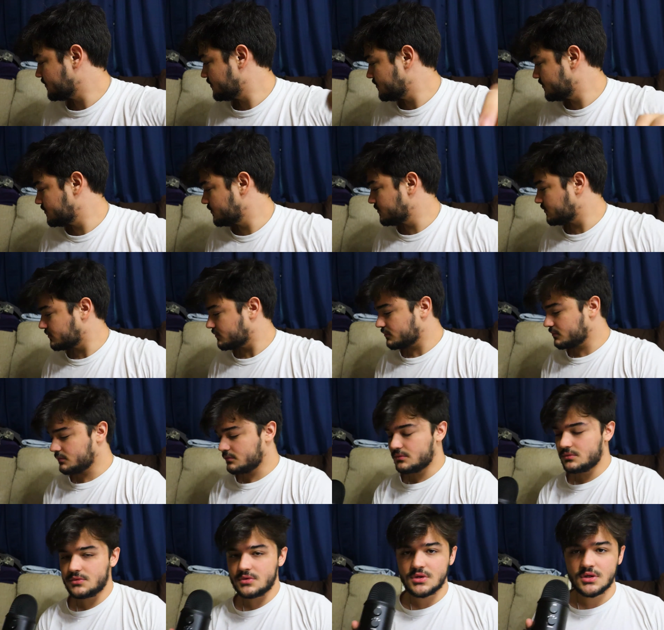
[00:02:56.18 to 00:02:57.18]

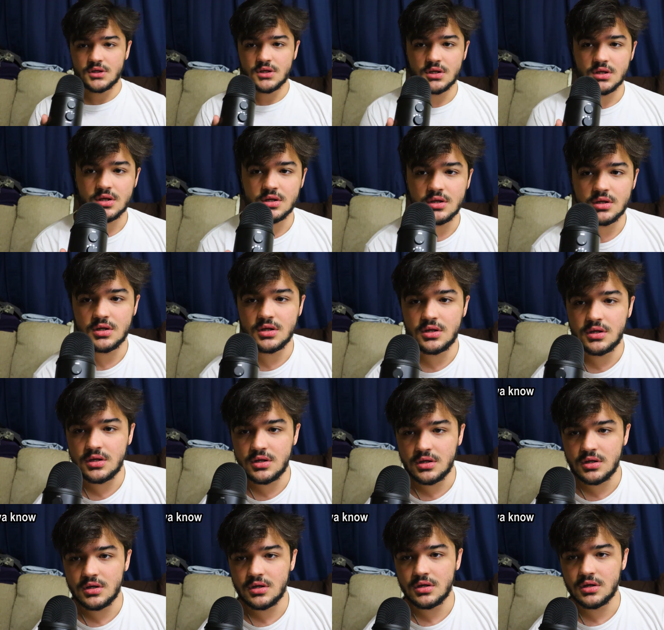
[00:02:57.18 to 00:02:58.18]

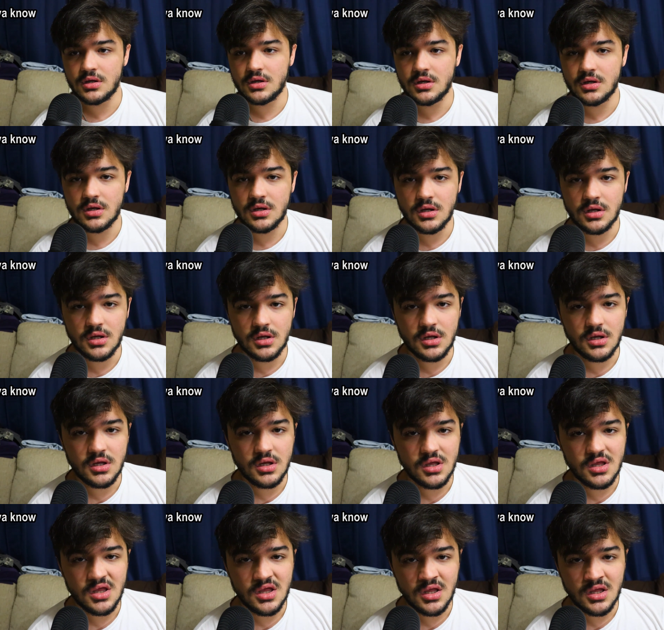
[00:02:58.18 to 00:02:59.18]

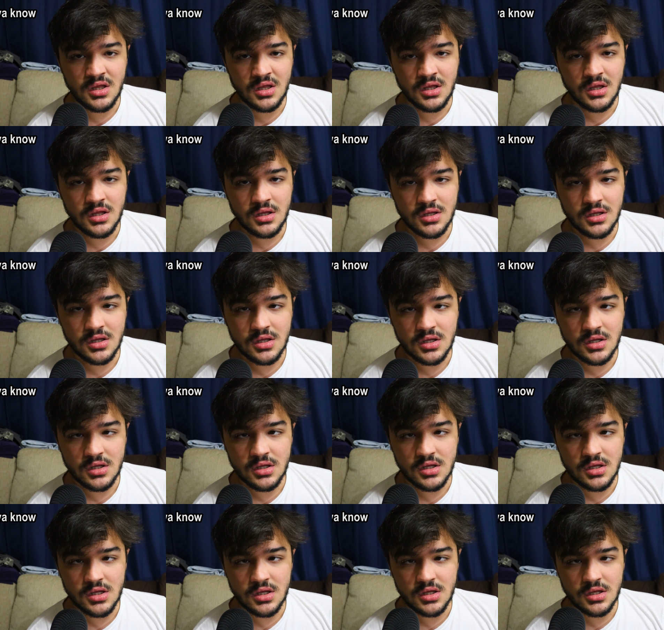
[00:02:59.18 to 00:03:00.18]

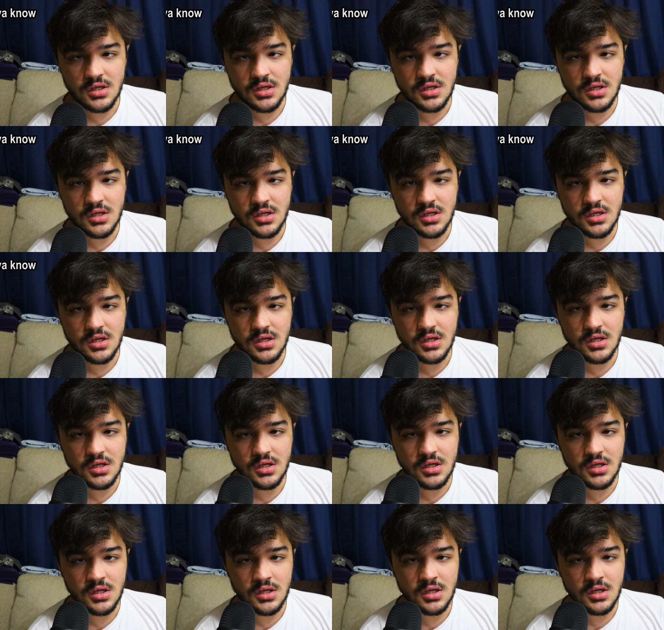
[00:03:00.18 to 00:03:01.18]
(silence)